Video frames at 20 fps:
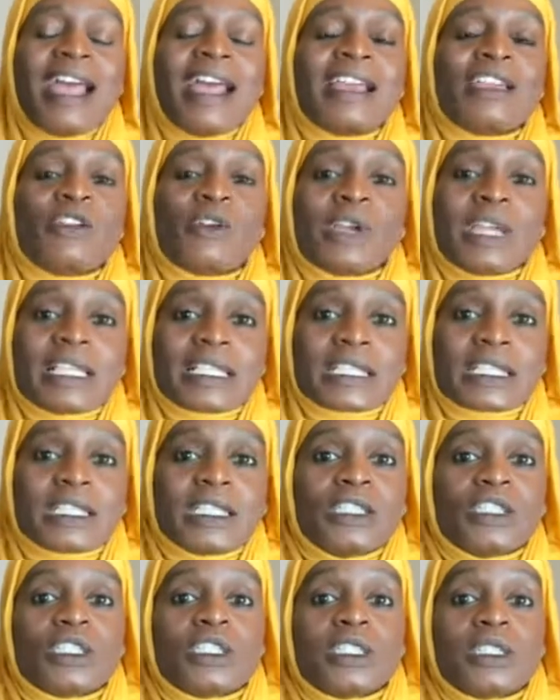your
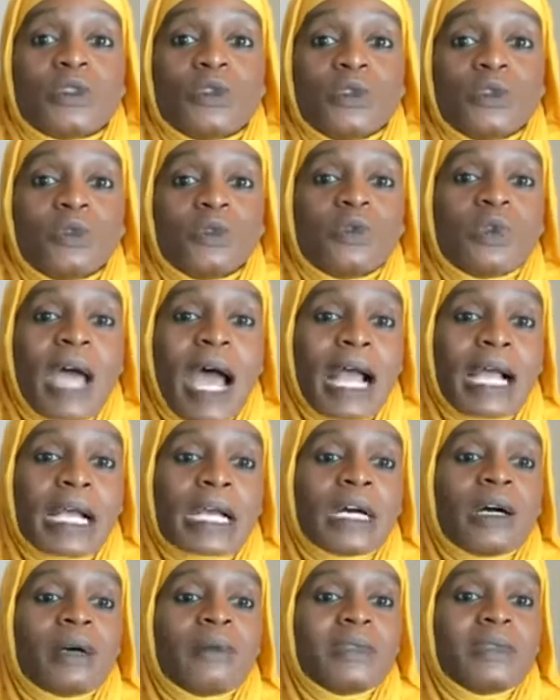insulin do not
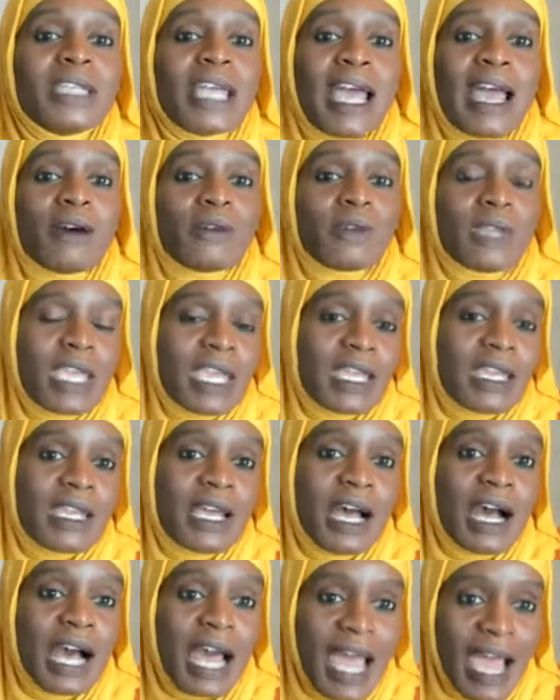come down in
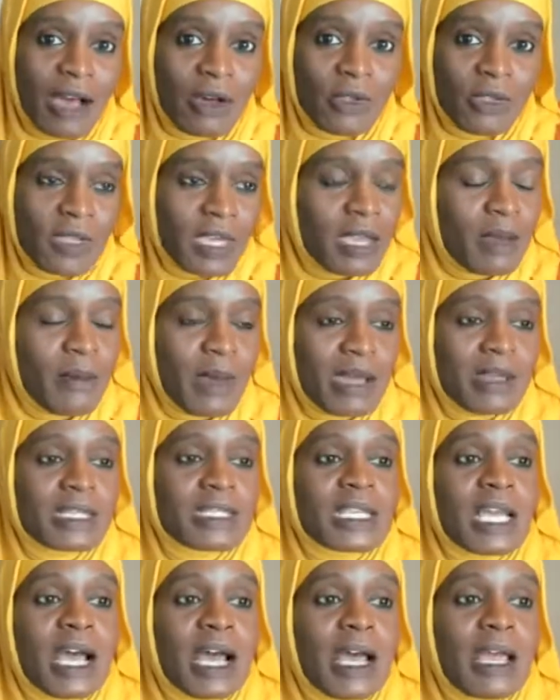a healthy amount of
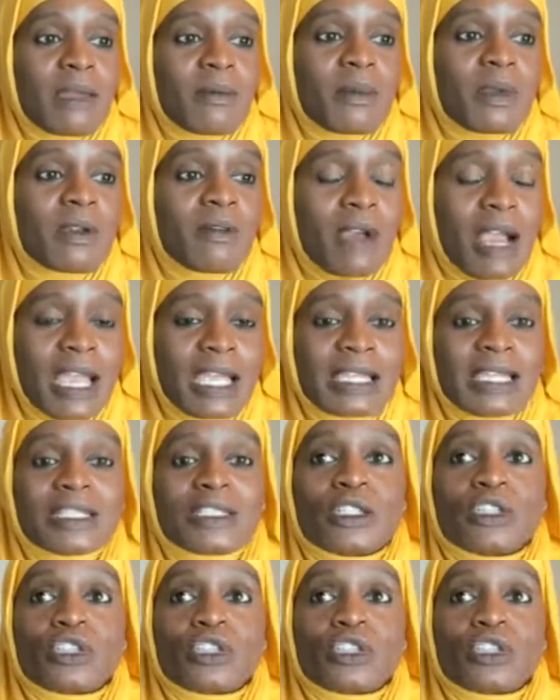time, right?